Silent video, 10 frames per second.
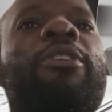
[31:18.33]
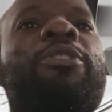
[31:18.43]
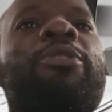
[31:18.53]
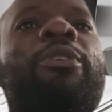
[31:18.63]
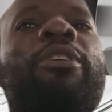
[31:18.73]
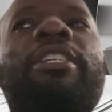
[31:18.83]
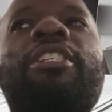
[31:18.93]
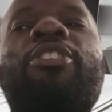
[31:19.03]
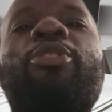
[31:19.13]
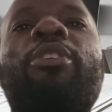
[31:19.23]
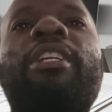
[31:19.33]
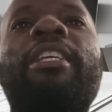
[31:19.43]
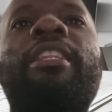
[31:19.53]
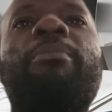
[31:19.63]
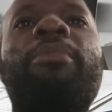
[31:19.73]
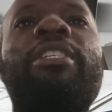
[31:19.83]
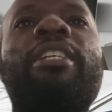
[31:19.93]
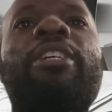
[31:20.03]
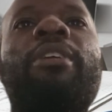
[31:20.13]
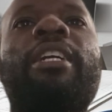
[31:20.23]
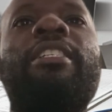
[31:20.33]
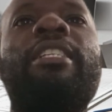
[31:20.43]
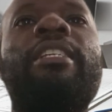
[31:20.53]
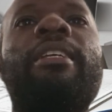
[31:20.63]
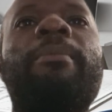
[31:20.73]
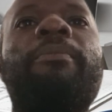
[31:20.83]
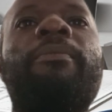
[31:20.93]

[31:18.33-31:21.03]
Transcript: Also, it is shown in the picture, you can see.